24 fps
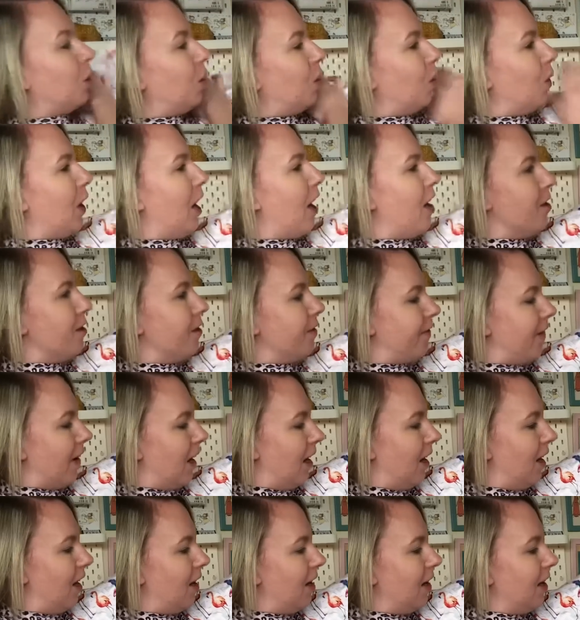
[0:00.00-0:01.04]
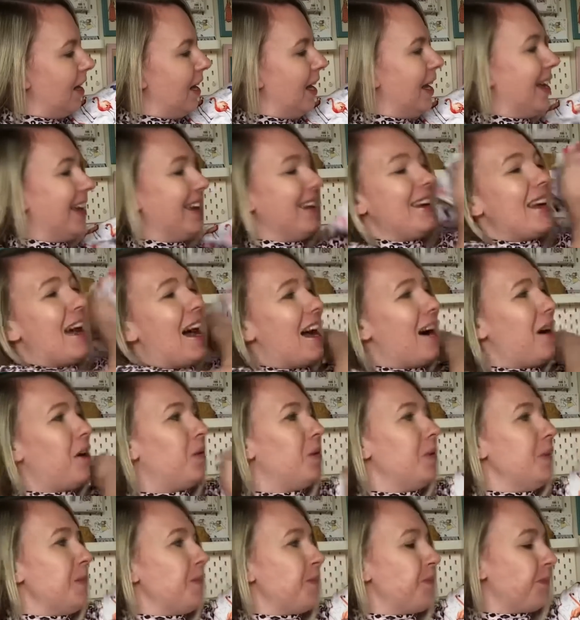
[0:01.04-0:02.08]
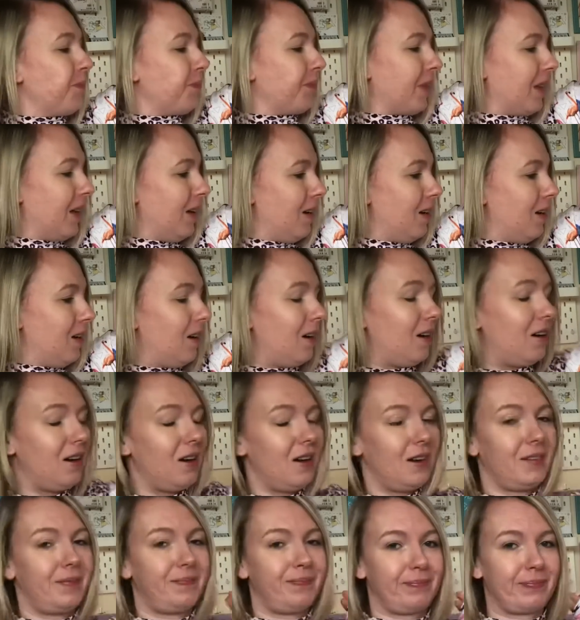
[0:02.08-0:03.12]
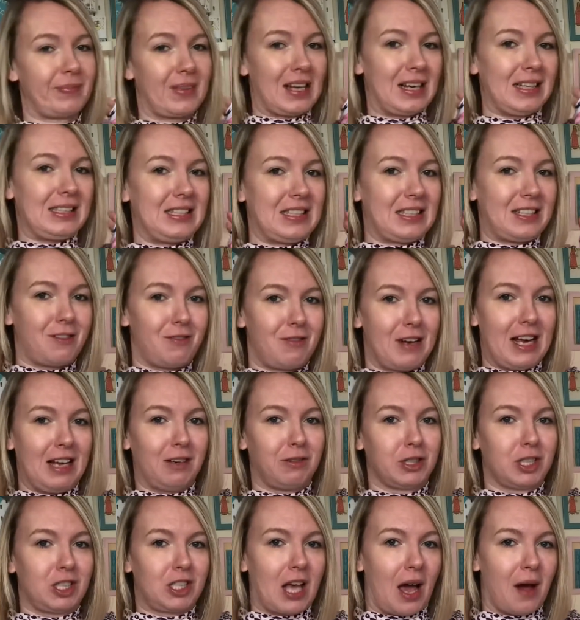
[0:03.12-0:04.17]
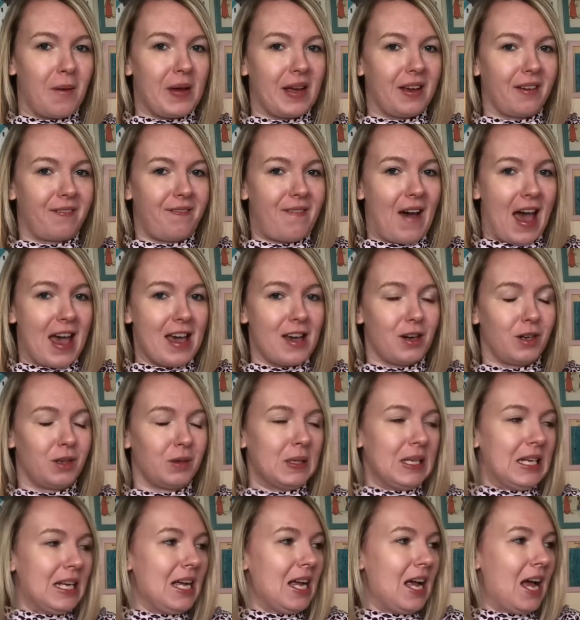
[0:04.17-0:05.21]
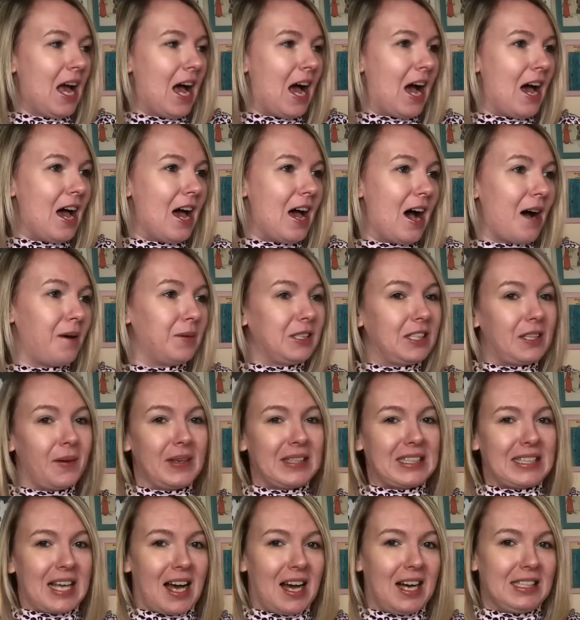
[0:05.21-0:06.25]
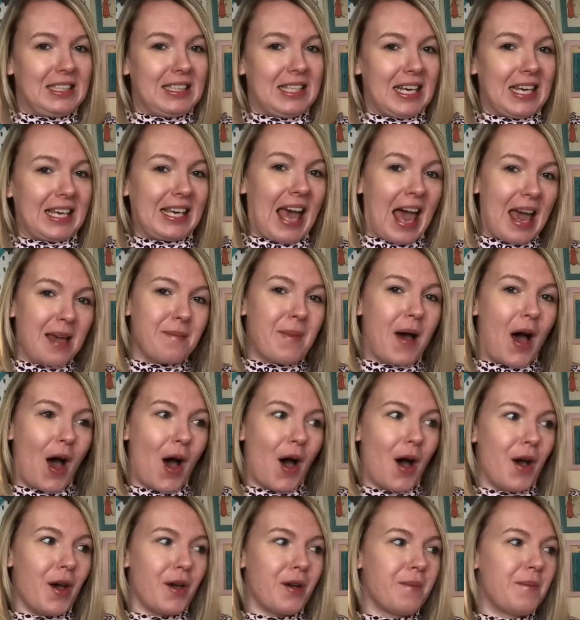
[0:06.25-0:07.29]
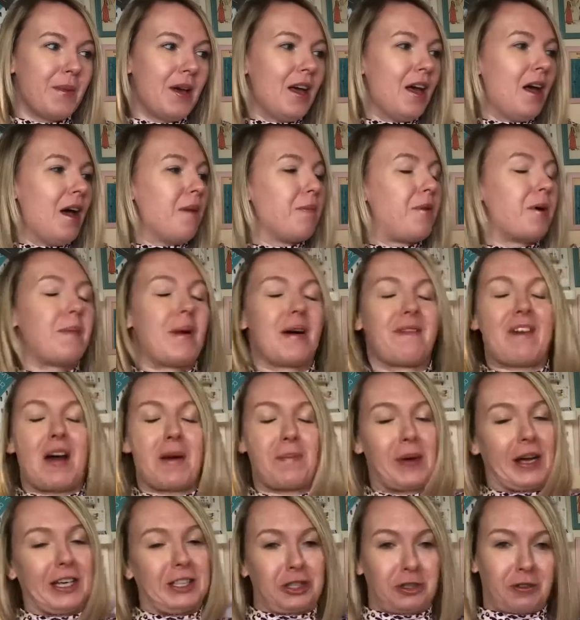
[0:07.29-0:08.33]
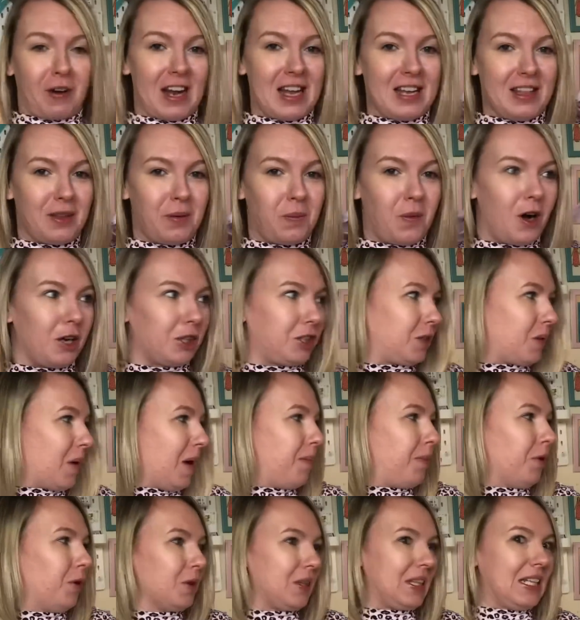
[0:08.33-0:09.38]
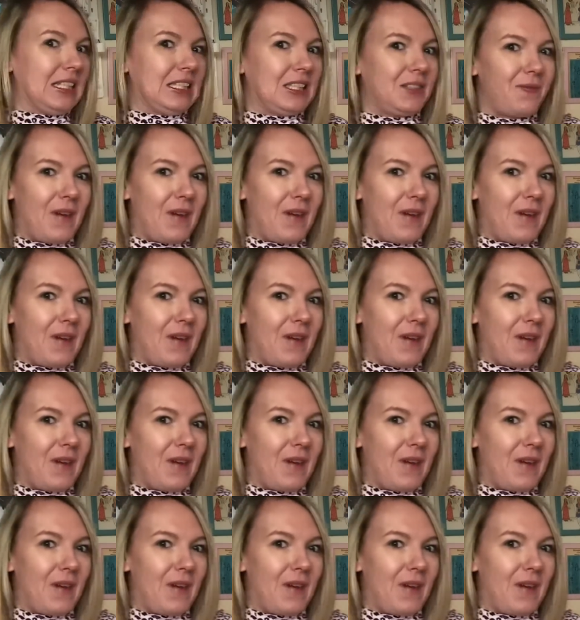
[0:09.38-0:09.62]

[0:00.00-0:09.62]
all over. Now, I did a real sewing fail. I was so excited, came home, put my fabric straight in the wash. So I bought this